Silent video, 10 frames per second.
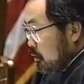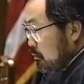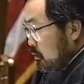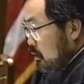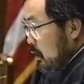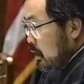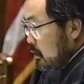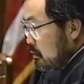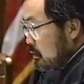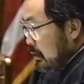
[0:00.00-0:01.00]
of the day
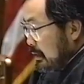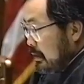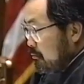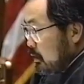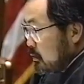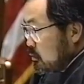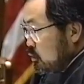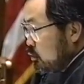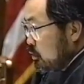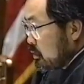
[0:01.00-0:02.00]
and the evening to
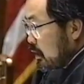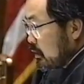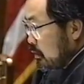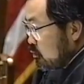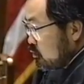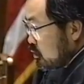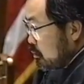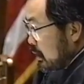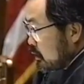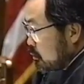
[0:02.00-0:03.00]
do these calculations, come
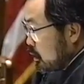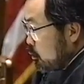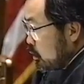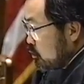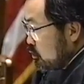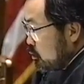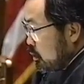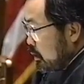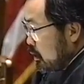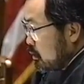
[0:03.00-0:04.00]
back tomorrow morning and see where
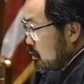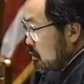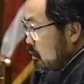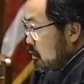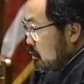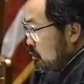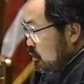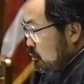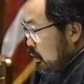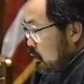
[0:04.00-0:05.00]
we are. Let's see if we can